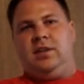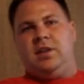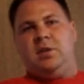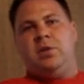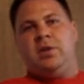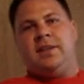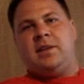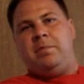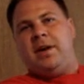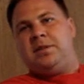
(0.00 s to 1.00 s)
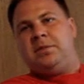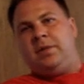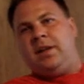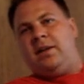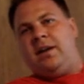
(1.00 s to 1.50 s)
You won't get the best
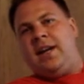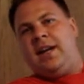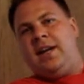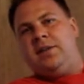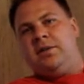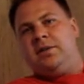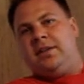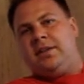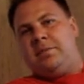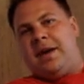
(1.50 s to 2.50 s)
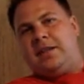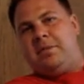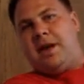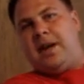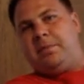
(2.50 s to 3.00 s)
player and you don't get the
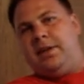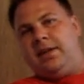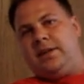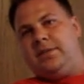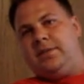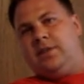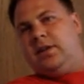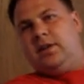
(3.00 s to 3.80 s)
back-to-back picks.